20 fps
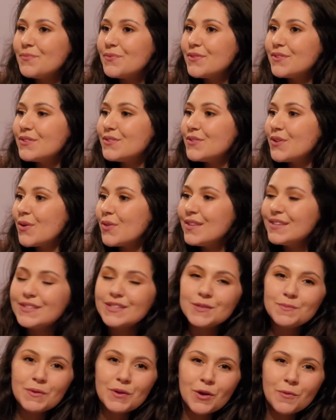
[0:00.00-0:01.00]
So this
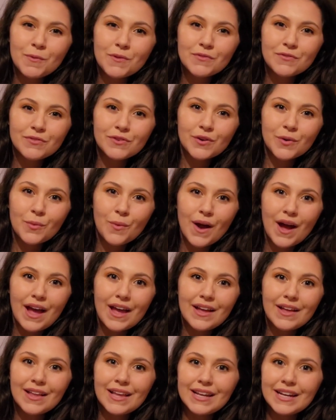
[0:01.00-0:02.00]
has been open for a
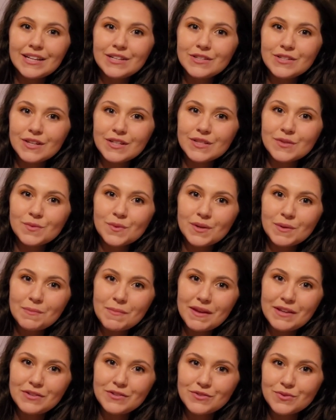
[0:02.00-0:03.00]
while, and I just want to
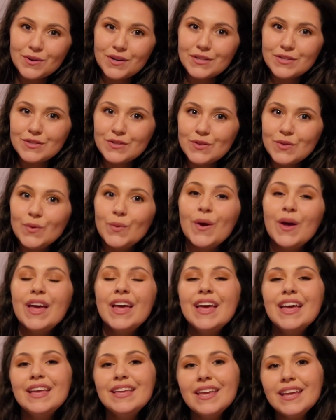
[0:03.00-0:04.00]
make sure to
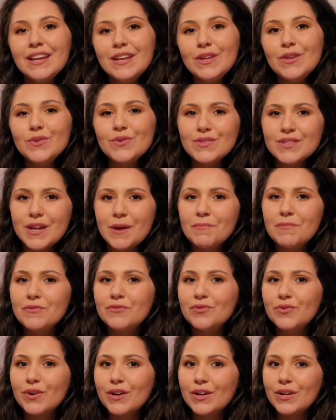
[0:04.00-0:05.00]
get it used up
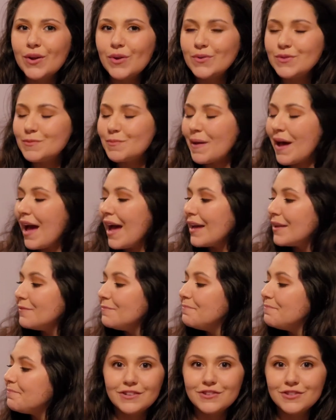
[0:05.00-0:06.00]
before it goes bad.
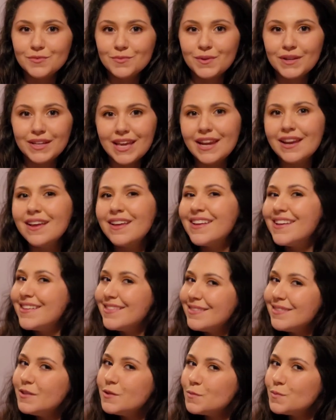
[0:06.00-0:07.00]
I just want to get
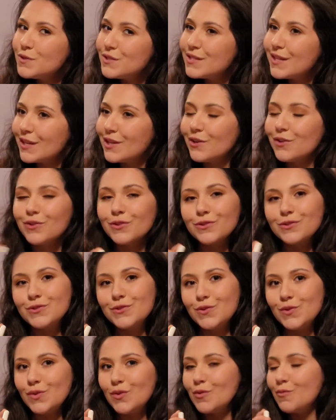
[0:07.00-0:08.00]
this particular
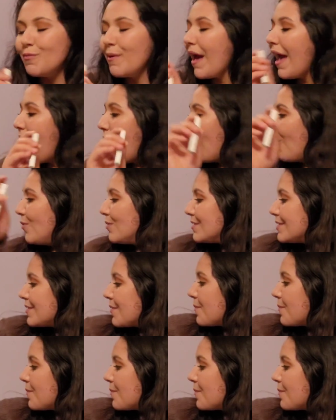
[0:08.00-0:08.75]
tube out.